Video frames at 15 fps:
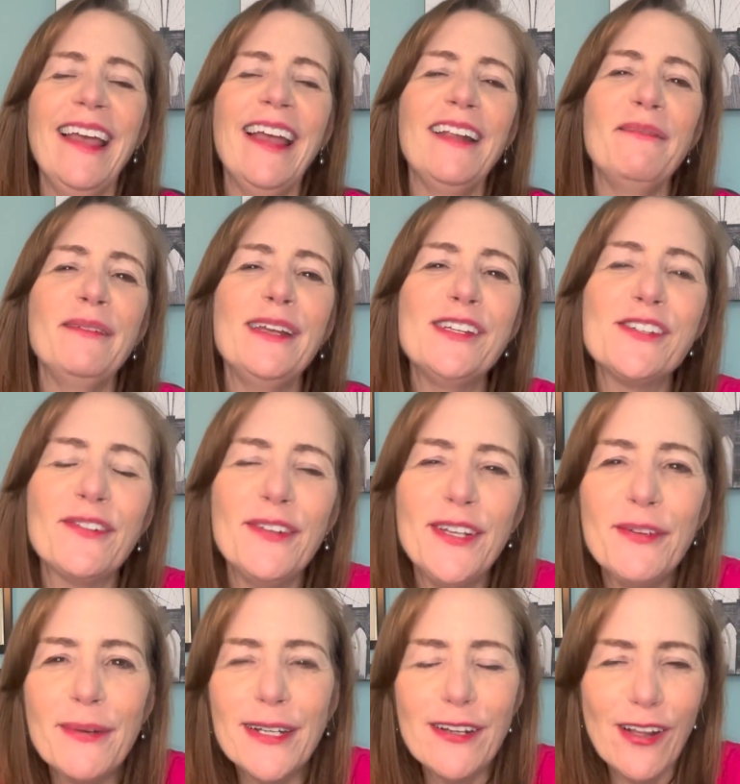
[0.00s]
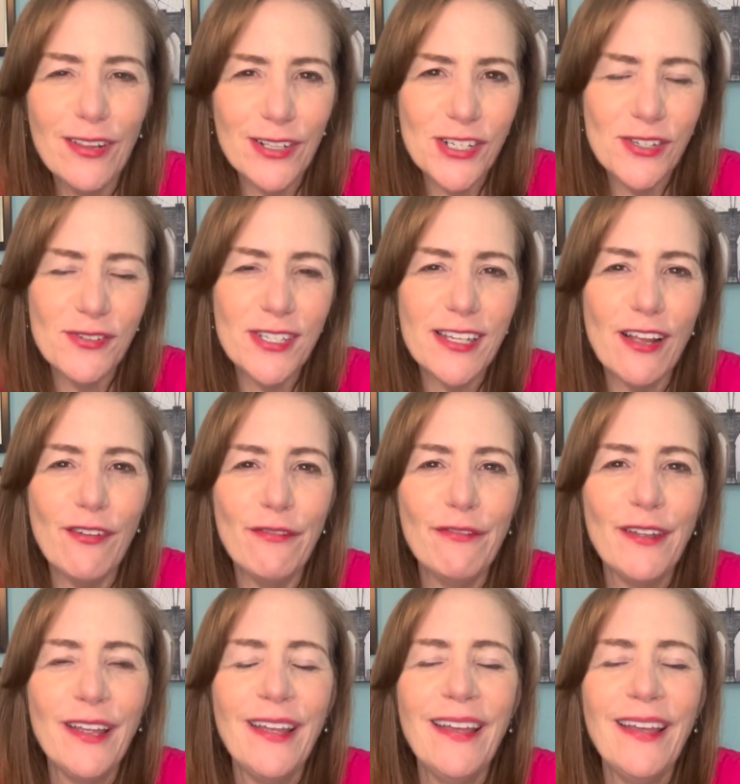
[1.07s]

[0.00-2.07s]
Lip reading: and make sure you acknowledge yourself